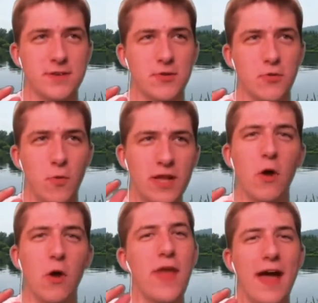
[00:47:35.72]
We
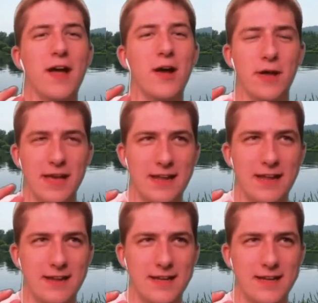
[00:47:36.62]
know that going
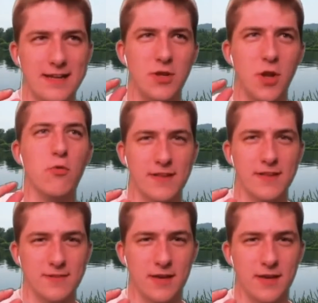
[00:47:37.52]
in. It's a known
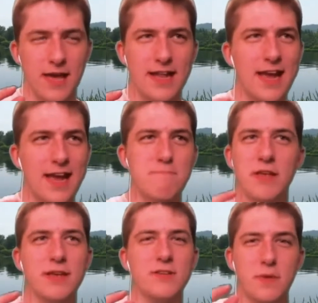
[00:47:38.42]
risk. And yet
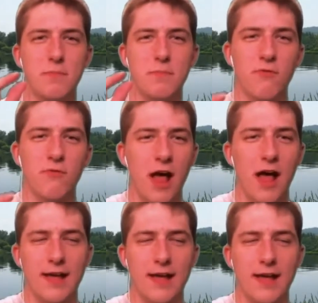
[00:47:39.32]
millions of people
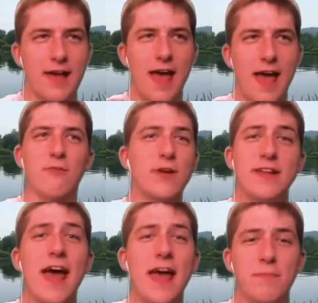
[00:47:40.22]
fly every
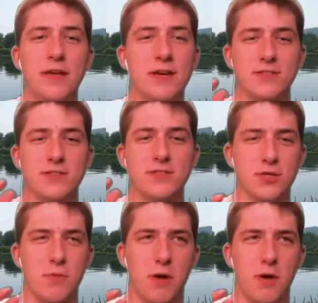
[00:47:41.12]
day because it's such a
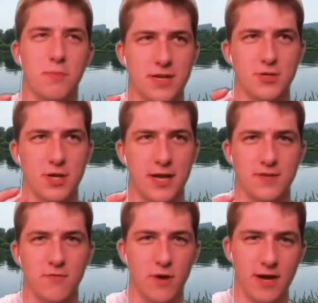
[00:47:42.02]
small percent
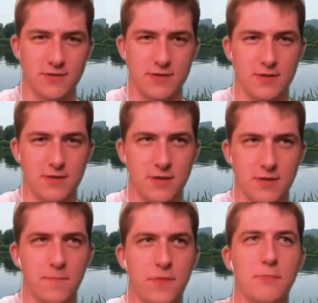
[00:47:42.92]
chance of risk.
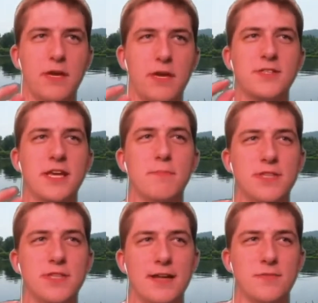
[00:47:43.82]
Because the
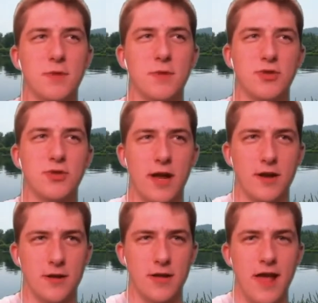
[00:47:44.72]
upside is much
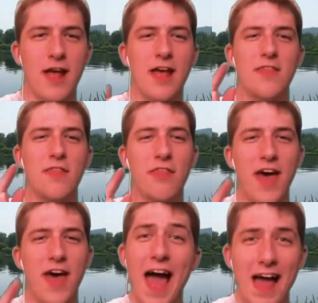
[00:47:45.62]
greater.
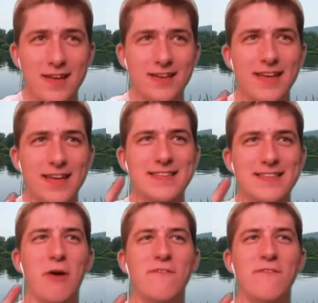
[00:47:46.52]
That is
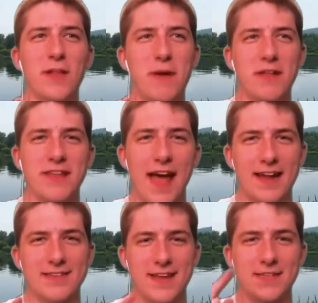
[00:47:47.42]
how I feel about the
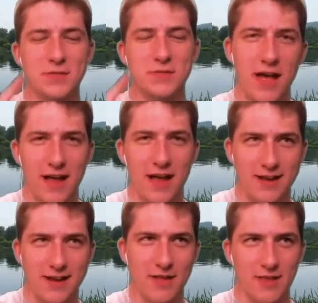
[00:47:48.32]
NSA spying on
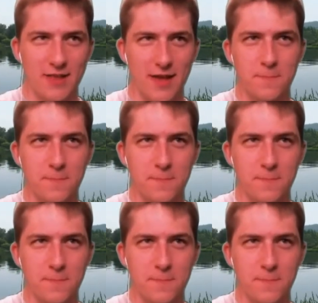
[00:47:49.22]
everything.